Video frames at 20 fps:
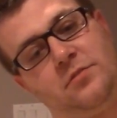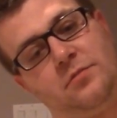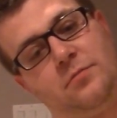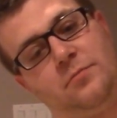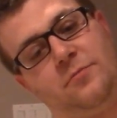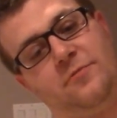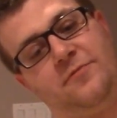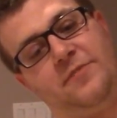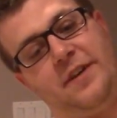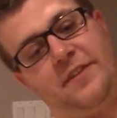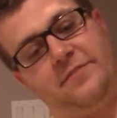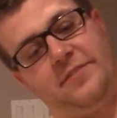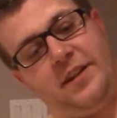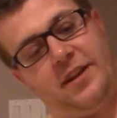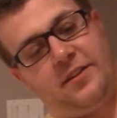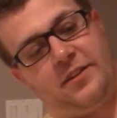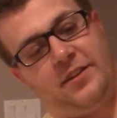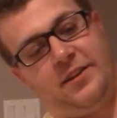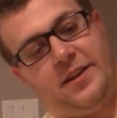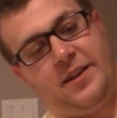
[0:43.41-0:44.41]
Five-time
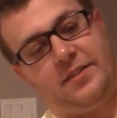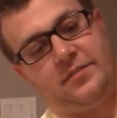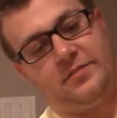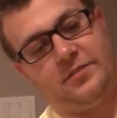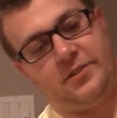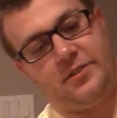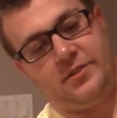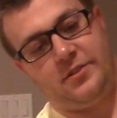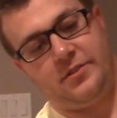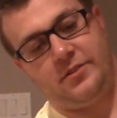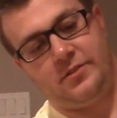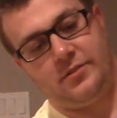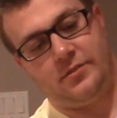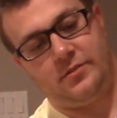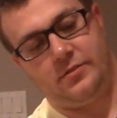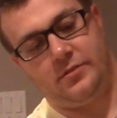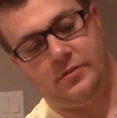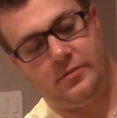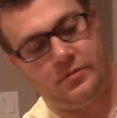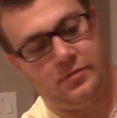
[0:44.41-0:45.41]
connector.
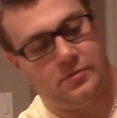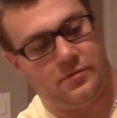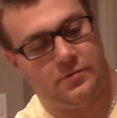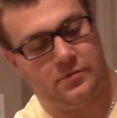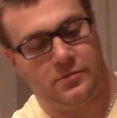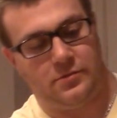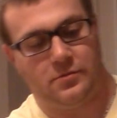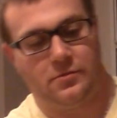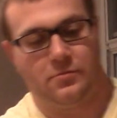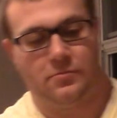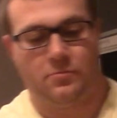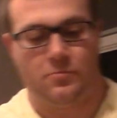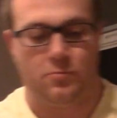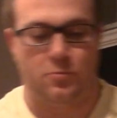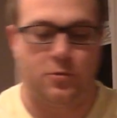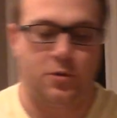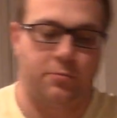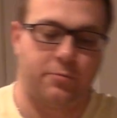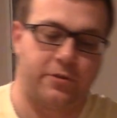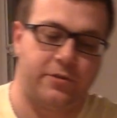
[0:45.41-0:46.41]

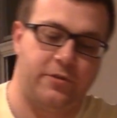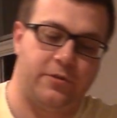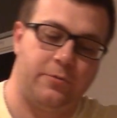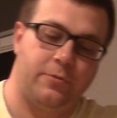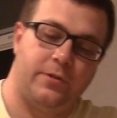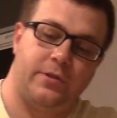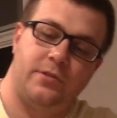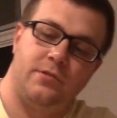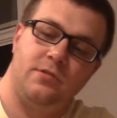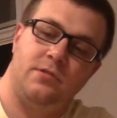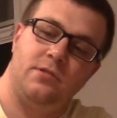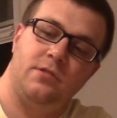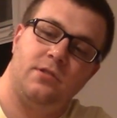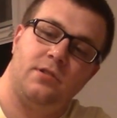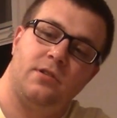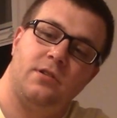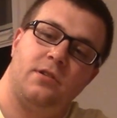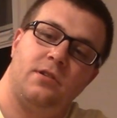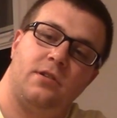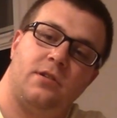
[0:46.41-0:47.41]
What we're doing
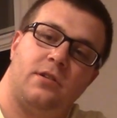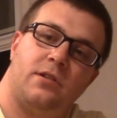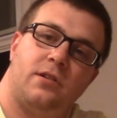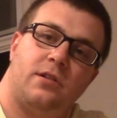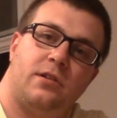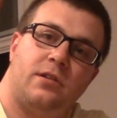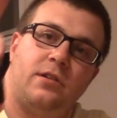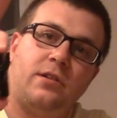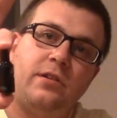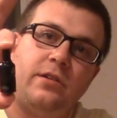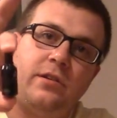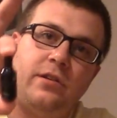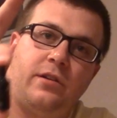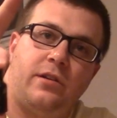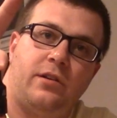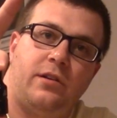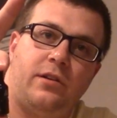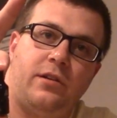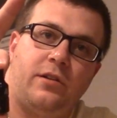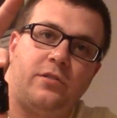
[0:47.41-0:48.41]

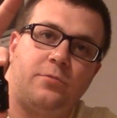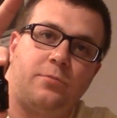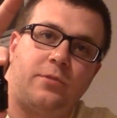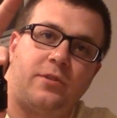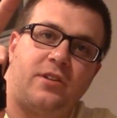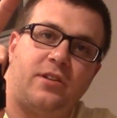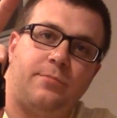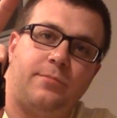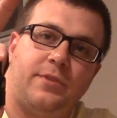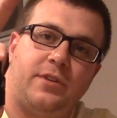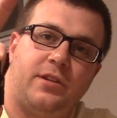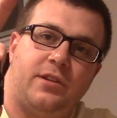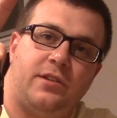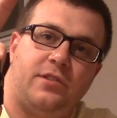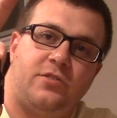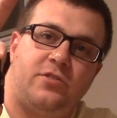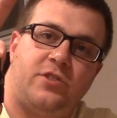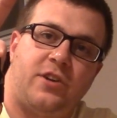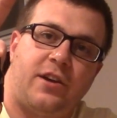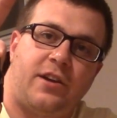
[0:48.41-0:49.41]
is we're going to be
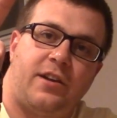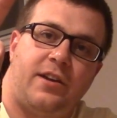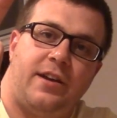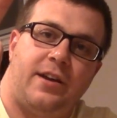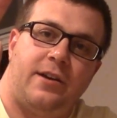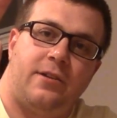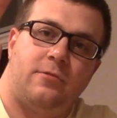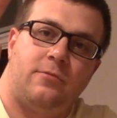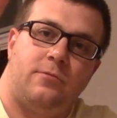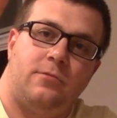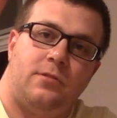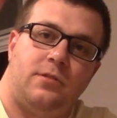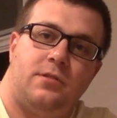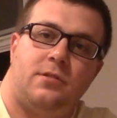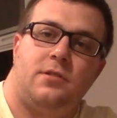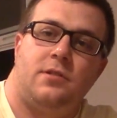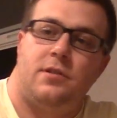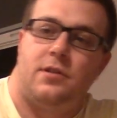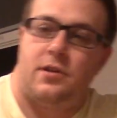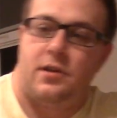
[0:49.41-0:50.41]
checking out,
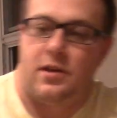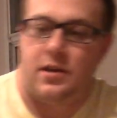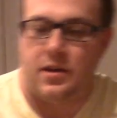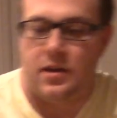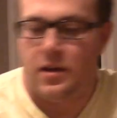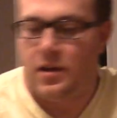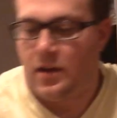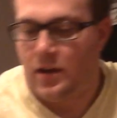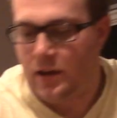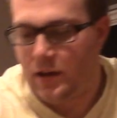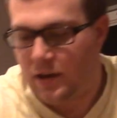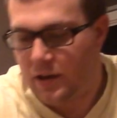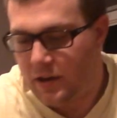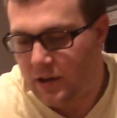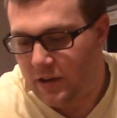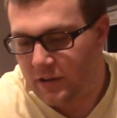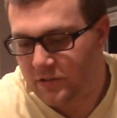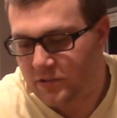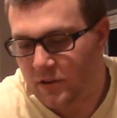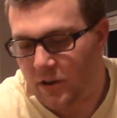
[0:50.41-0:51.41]

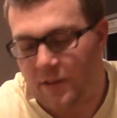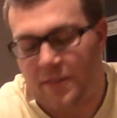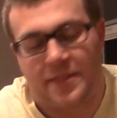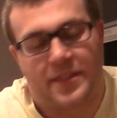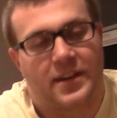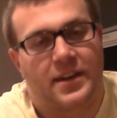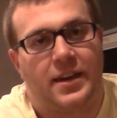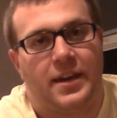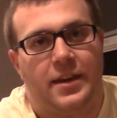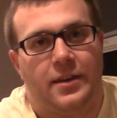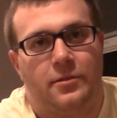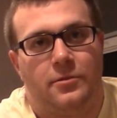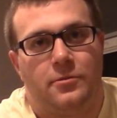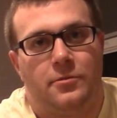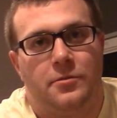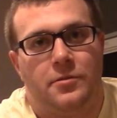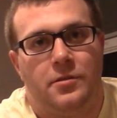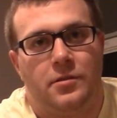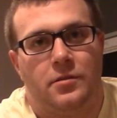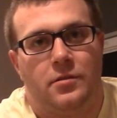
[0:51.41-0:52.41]
it's called the
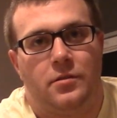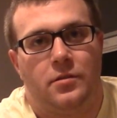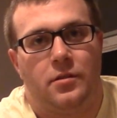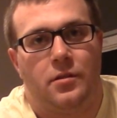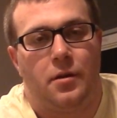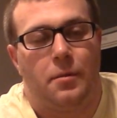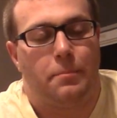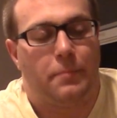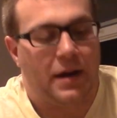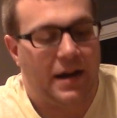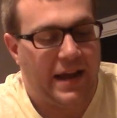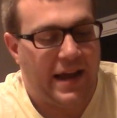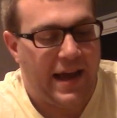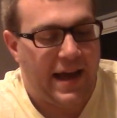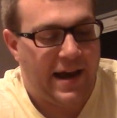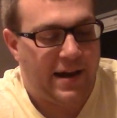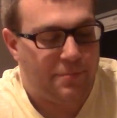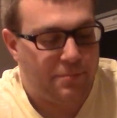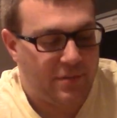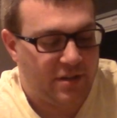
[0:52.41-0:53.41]
Kiln by
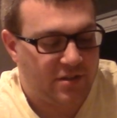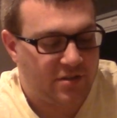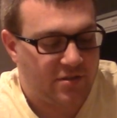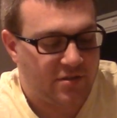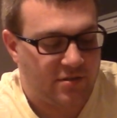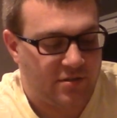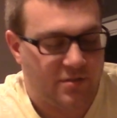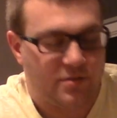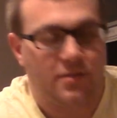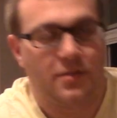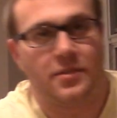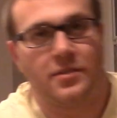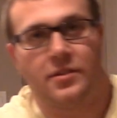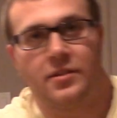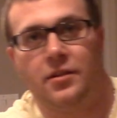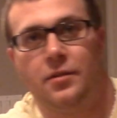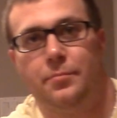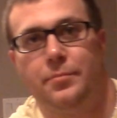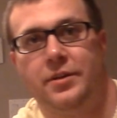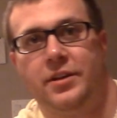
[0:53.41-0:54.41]
Atmos, the
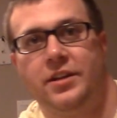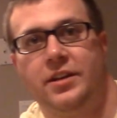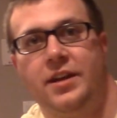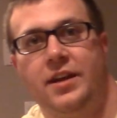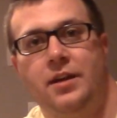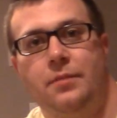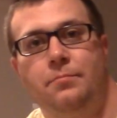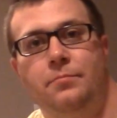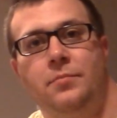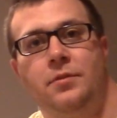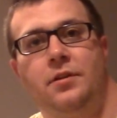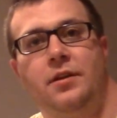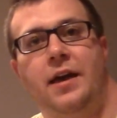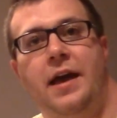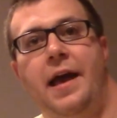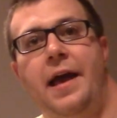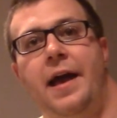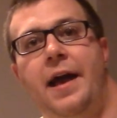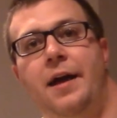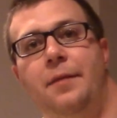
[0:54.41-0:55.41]
company name,
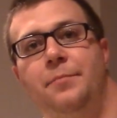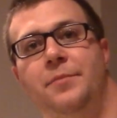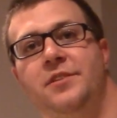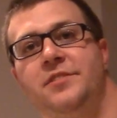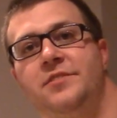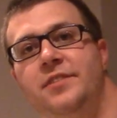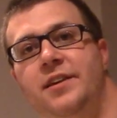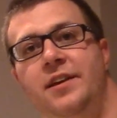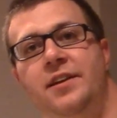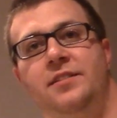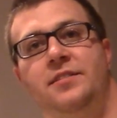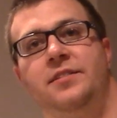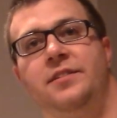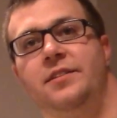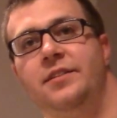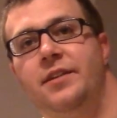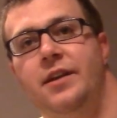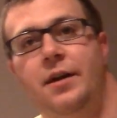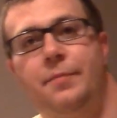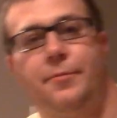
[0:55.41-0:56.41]
Atmos,
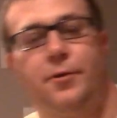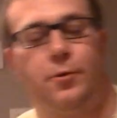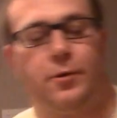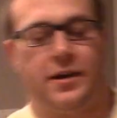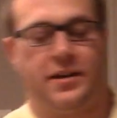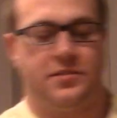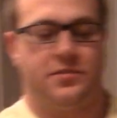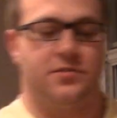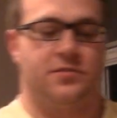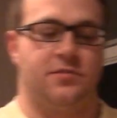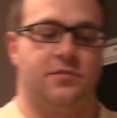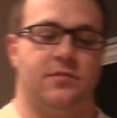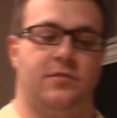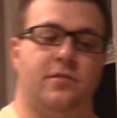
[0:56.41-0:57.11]
A-T-M-O-S.